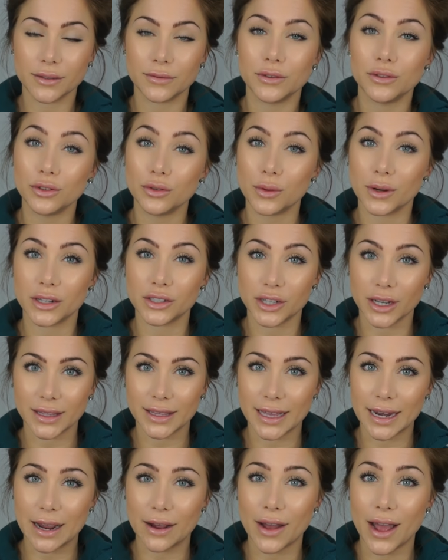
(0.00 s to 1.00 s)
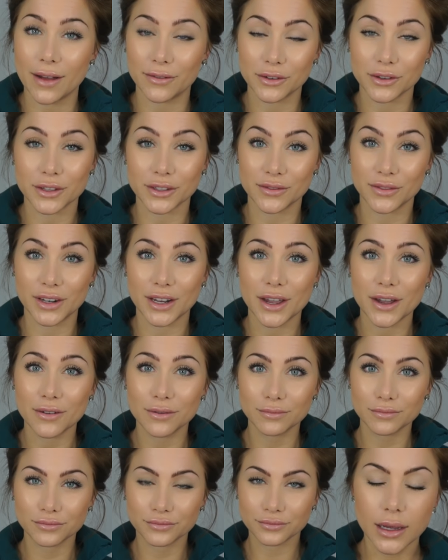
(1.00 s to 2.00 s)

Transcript: if you do want to check that out after this video.